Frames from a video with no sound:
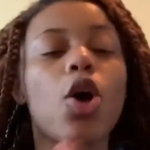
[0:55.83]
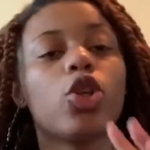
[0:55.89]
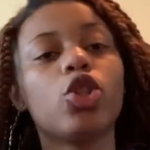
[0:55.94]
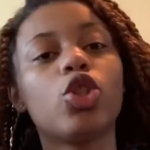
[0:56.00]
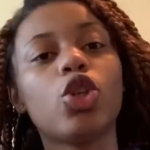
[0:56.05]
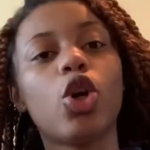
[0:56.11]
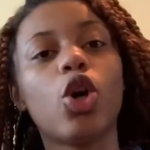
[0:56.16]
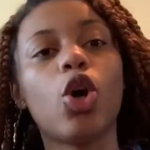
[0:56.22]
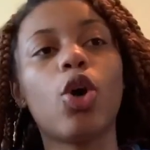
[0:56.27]

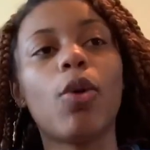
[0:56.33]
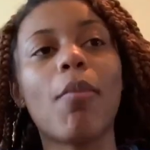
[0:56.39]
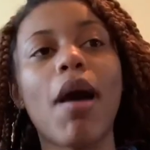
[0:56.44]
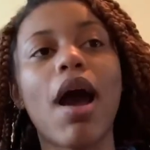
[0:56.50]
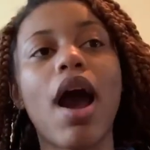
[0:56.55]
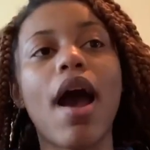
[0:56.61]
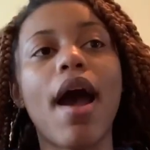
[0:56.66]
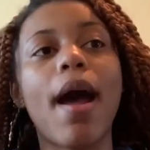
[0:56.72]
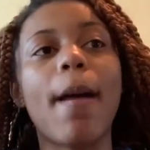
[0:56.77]
So
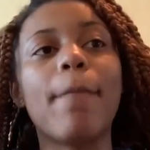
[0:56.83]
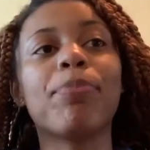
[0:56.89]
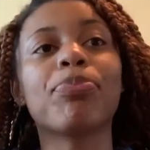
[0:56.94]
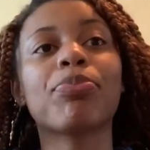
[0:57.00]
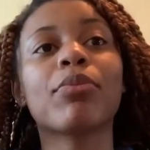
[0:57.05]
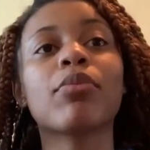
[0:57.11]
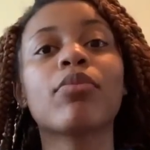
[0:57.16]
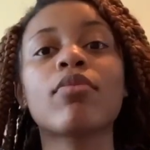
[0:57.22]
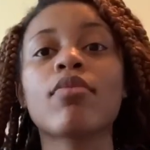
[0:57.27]
my
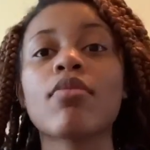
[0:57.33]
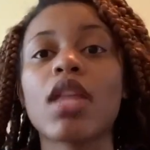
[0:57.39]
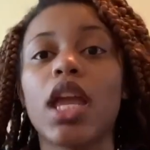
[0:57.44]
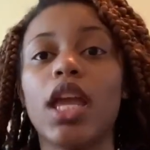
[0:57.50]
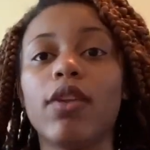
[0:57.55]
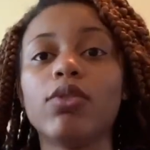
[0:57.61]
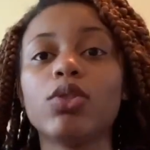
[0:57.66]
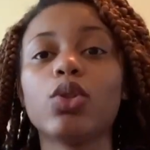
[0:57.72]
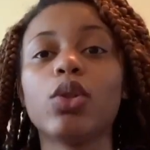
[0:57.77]

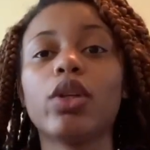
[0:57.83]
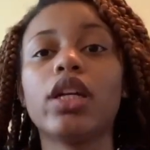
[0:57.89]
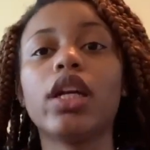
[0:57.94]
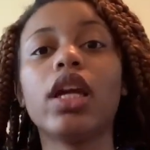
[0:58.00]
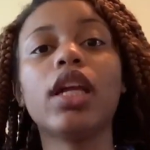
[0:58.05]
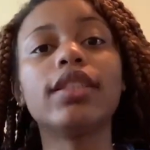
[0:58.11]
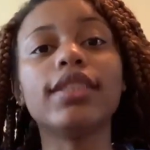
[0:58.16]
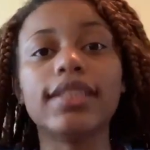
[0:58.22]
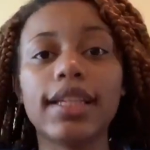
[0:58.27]

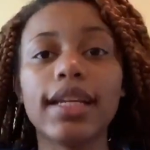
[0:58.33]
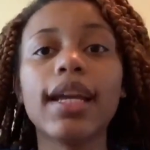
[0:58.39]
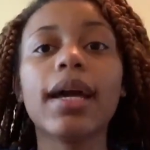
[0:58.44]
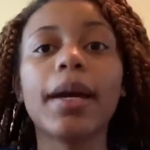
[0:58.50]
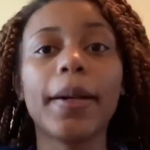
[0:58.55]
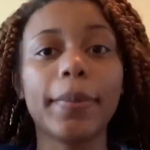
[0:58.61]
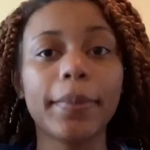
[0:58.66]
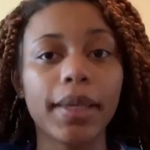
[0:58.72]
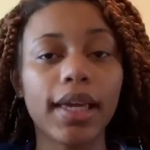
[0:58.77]
inventory did
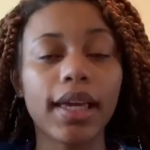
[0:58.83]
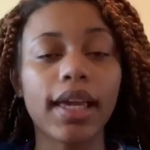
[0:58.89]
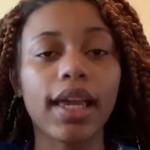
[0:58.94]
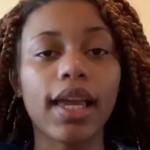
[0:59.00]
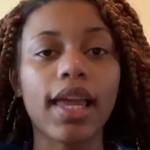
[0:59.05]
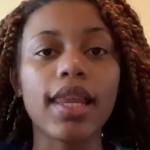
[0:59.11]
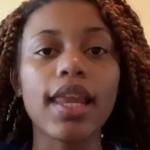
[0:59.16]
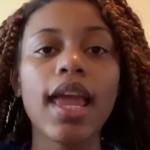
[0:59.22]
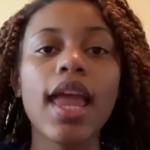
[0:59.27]
come
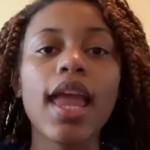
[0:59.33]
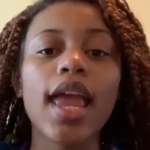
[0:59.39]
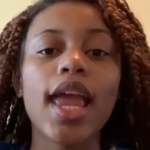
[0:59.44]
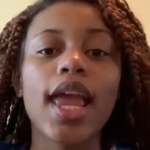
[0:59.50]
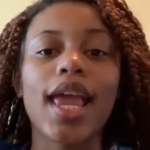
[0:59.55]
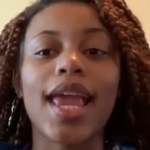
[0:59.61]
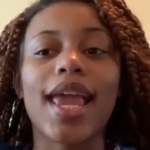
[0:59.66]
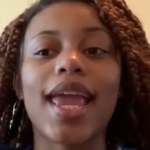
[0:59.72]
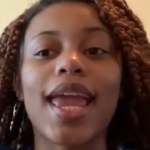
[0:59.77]
in
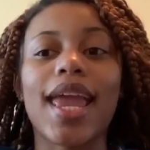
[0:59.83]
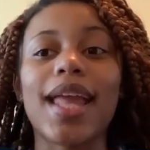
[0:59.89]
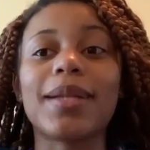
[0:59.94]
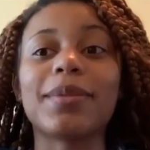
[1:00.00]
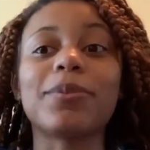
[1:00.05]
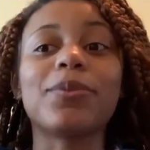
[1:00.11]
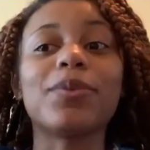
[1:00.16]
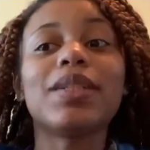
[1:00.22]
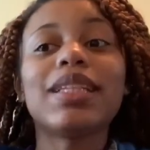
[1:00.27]
and
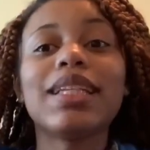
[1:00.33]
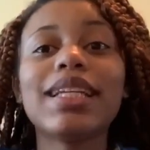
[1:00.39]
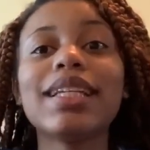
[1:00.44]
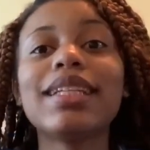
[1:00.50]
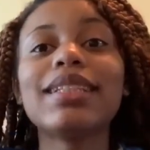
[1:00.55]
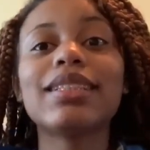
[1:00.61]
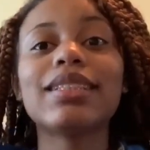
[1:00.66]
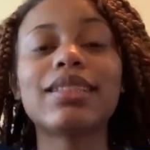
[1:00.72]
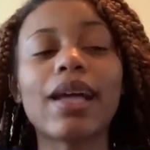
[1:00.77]
I'm really
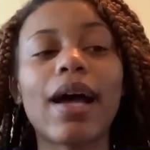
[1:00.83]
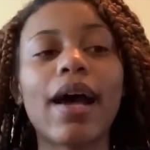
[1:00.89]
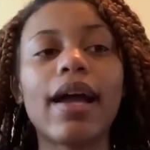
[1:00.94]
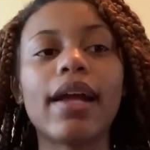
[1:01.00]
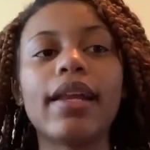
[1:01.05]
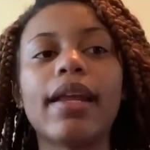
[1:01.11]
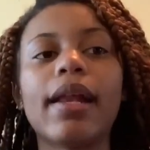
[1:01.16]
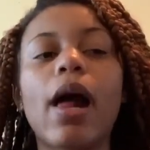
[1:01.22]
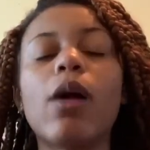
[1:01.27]
excited.